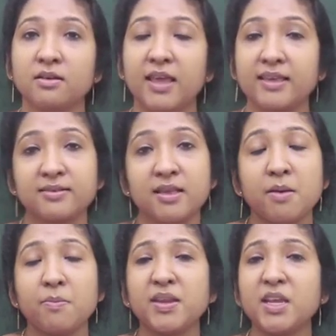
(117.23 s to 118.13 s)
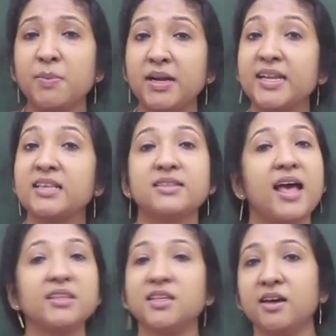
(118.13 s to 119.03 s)
Yes, many buildings
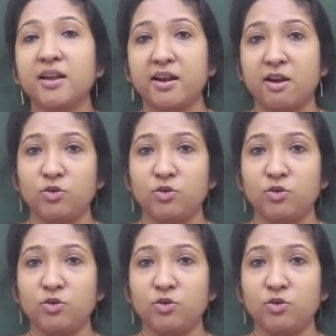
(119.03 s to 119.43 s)
are there